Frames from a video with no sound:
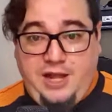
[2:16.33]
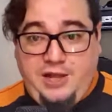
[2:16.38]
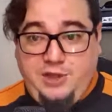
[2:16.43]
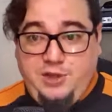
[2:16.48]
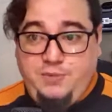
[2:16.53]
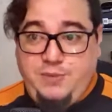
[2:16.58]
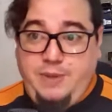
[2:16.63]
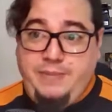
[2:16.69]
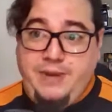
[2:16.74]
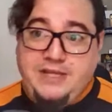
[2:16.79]
I'll
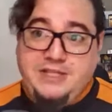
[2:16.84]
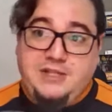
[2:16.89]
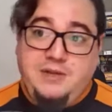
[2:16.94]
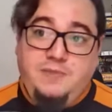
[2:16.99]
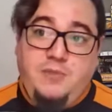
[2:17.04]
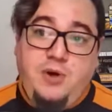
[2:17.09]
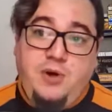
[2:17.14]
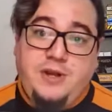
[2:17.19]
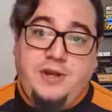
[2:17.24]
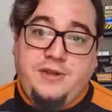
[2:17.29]
do my best
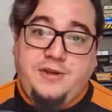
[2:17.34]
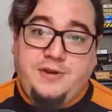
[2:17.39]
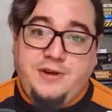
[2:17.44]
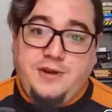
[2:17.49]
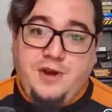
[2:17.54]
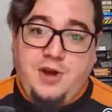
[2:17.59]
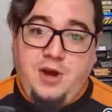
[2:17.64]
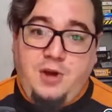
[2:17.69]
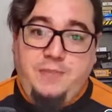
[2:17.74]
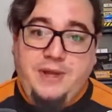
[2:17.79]
to monitor
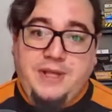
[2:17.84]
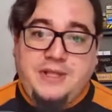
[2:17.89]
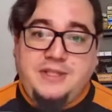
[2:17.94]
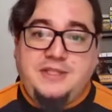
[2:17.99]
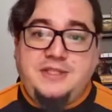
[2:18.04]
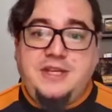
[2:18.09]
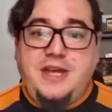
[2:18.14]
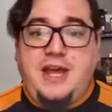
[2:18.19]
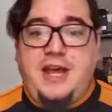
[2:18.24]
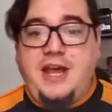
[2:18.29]
the
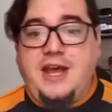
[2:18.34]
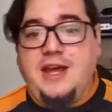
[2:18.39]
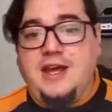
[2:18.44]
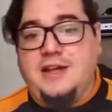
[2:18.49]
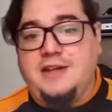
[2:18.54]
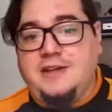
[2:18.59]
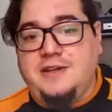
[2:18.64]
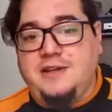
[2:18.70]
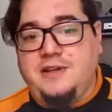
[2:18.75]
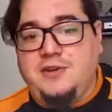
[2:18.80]
comments
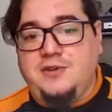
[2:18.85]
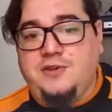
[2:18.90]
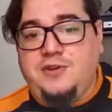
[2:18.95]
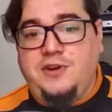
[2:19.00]
and,